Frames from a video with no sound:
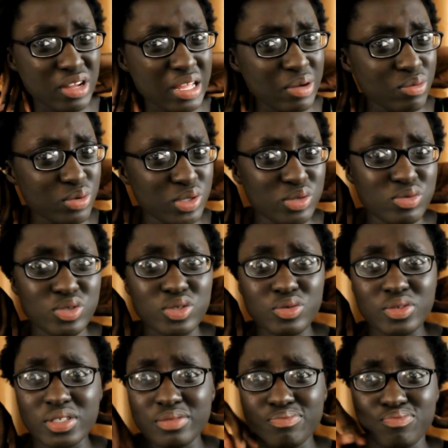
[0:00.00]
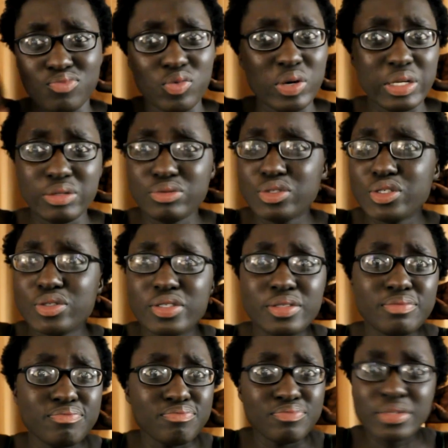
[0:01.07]
Like, what are you doing? What are you doing?
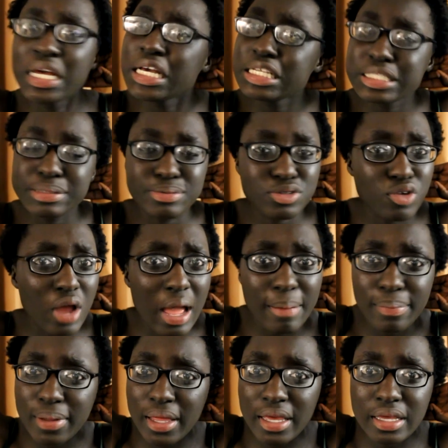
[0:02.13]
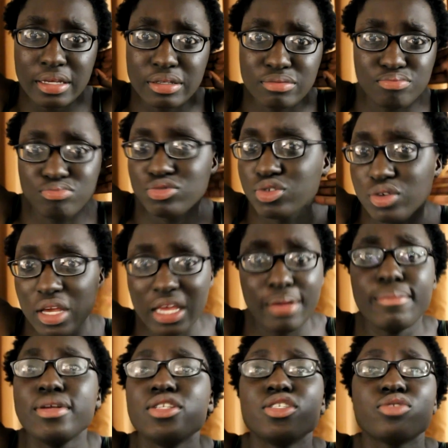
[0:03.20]
Subscribe. Like, you can't
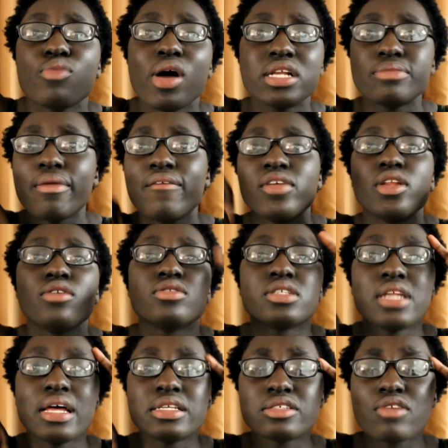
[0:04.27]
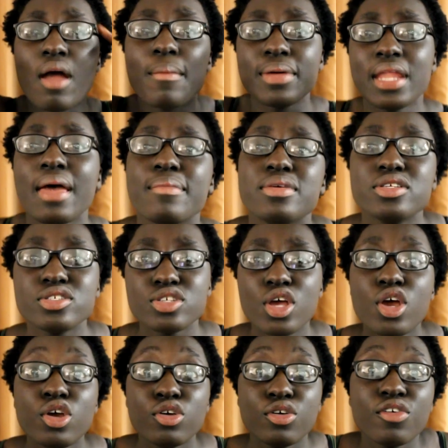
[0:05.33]
be just watching my videos and not subscribing. That means
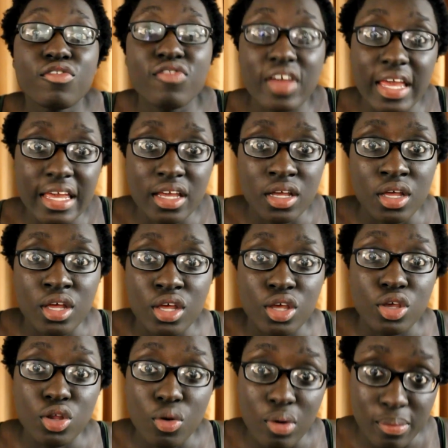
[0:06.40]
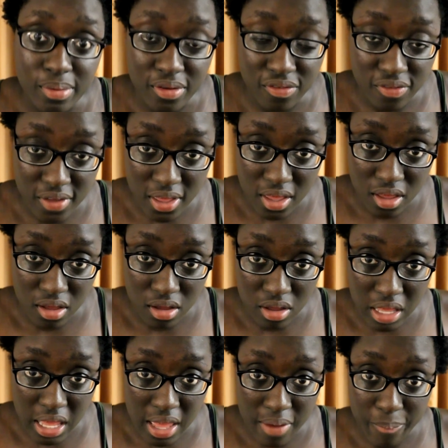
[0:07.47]
you're fake. You don't want to be fake,
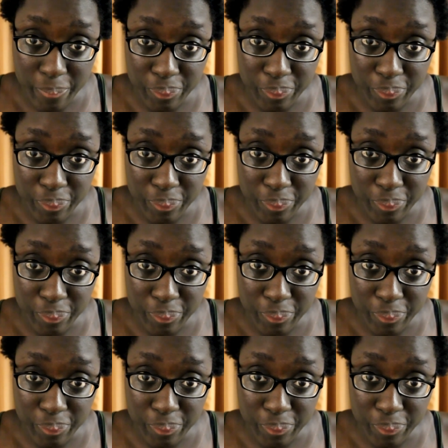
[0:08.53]
okay?